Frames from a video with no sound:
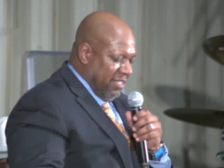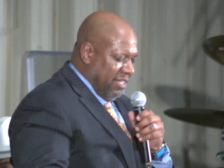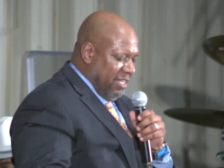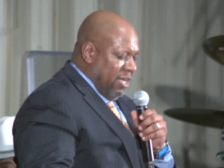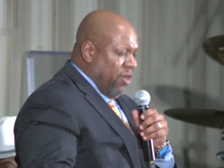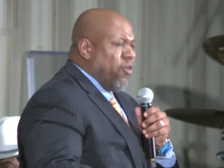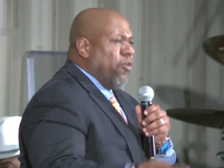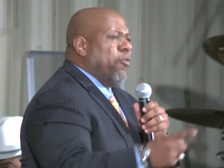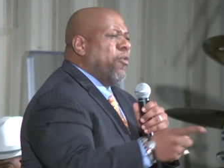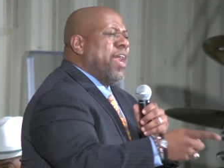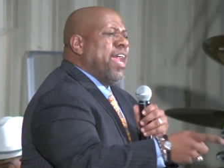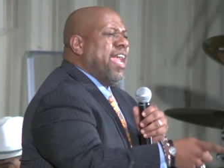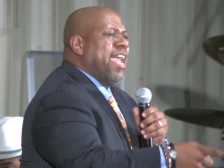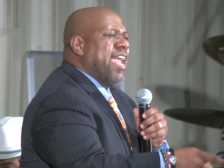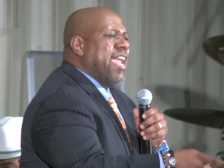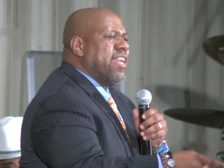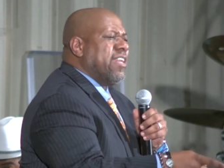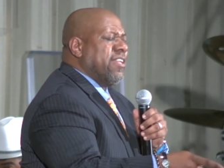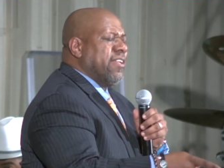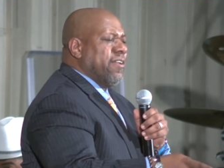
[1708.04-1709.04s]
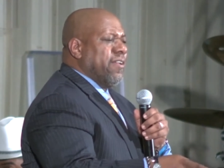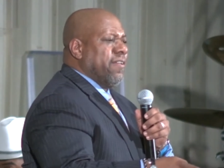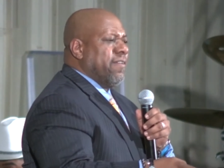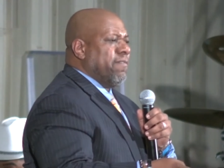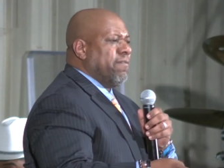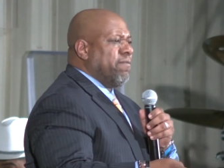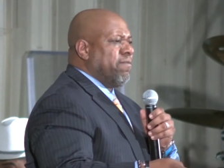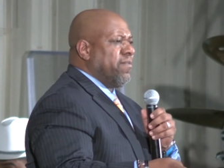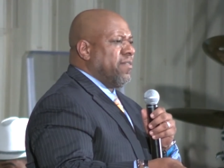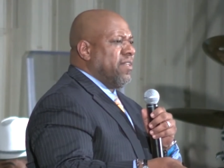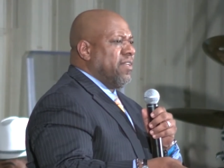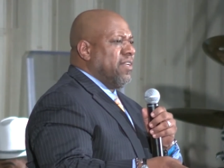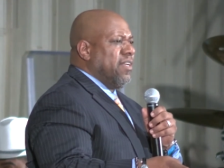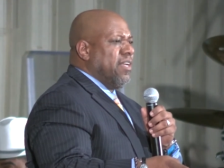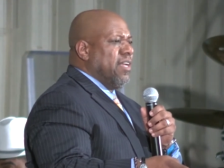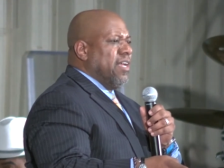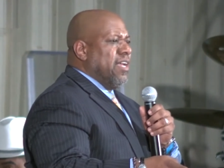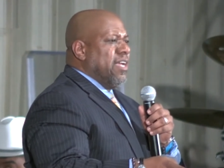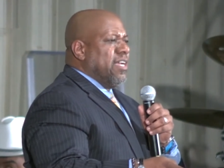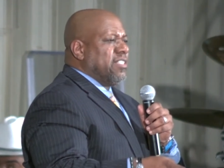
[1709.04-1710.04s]
Good. Read.
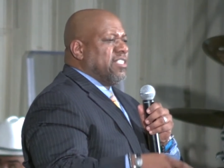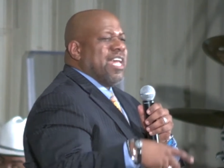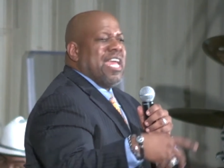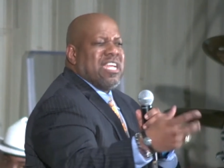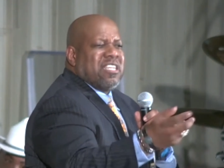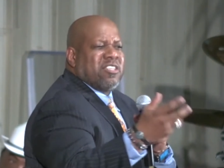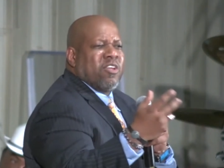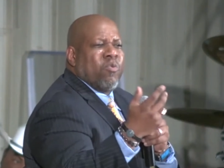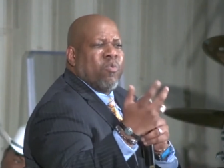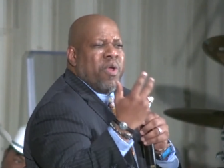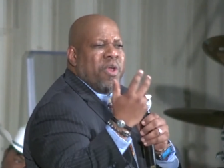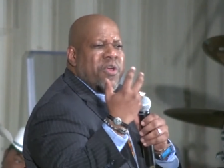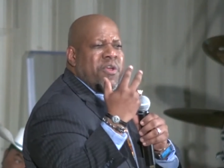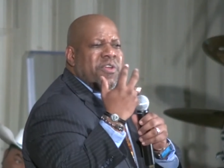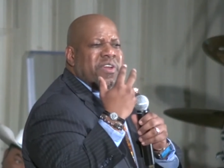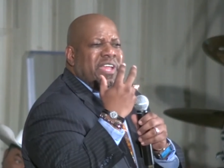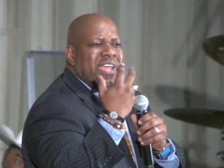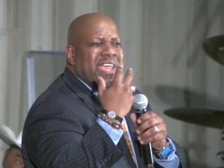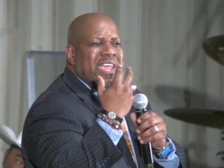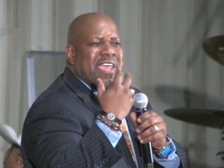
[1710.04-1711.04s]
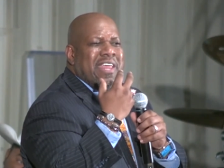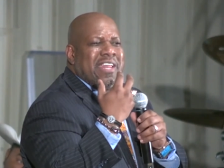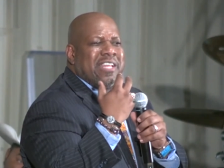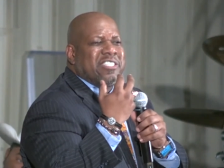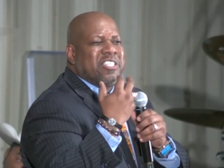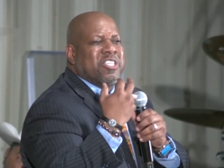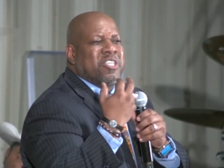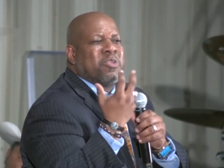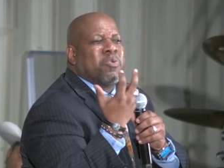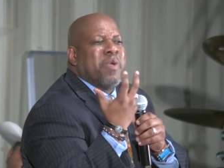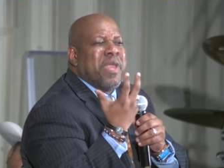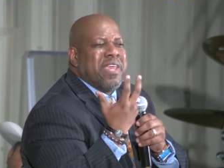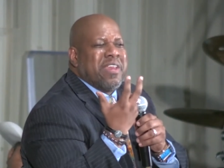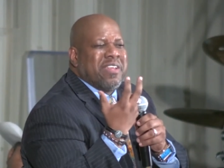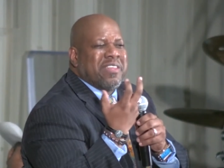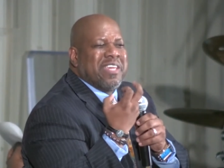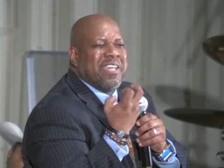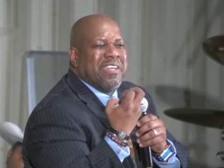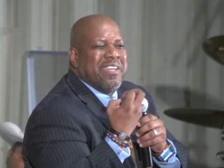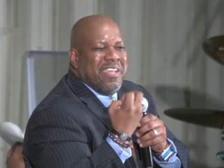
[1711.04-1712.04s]
Take the word in. It's
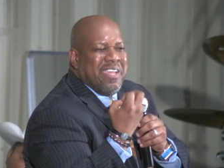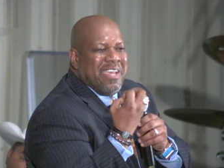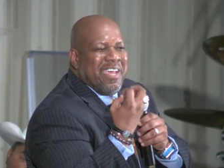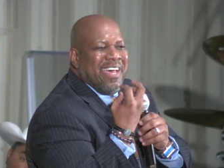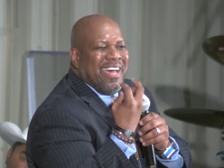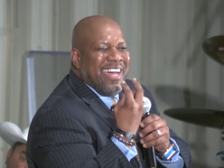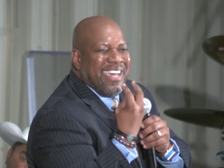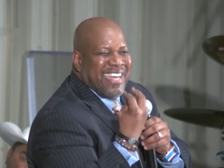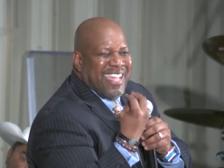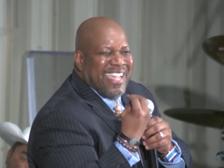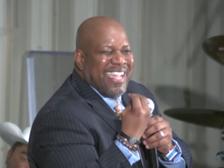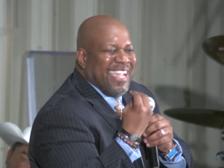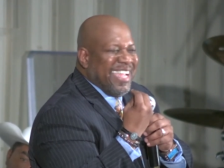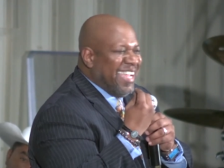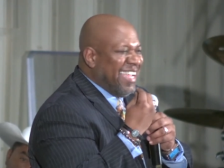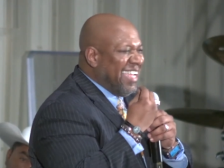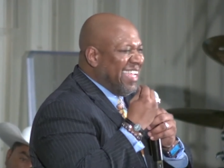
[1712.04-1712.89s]
sweeter than honey.